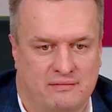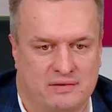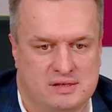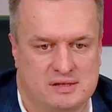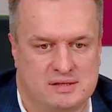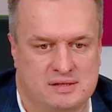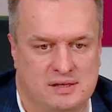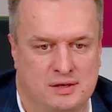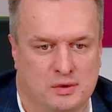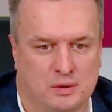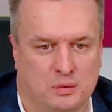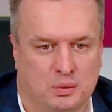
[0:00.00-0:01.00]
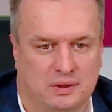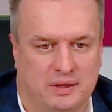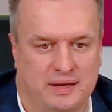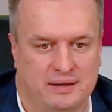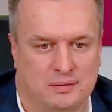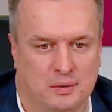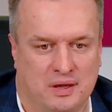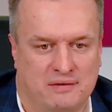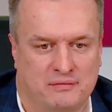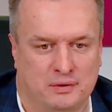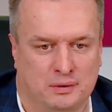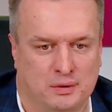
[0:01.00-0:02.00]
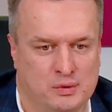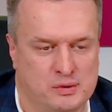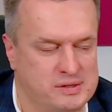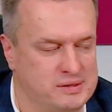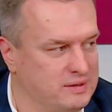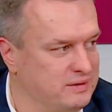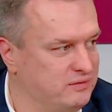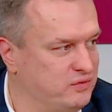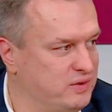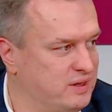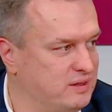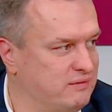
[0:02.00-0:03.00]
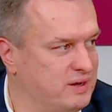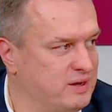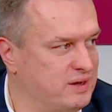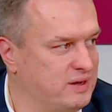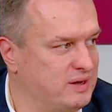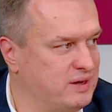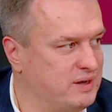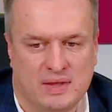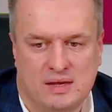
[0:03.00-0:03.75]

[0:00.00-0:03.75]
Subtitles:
every CEO would like to have all those 3 advices.